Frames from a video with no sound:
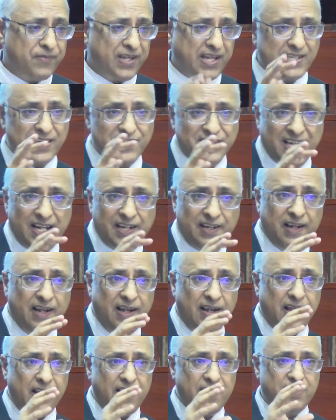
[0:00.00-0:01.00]
As I
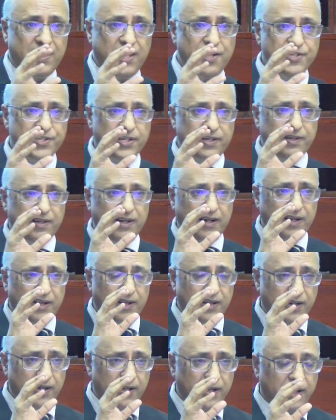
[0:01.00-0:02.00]
said, there is a
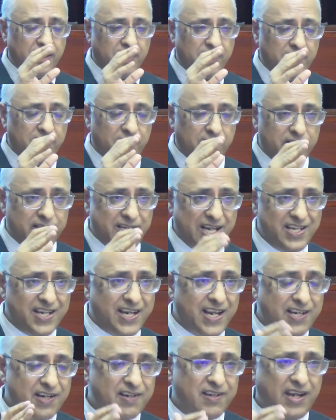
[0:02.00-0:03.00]

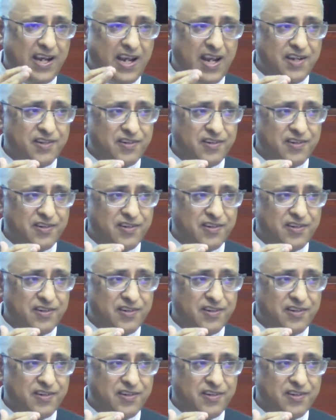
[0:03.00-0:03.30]
dedicated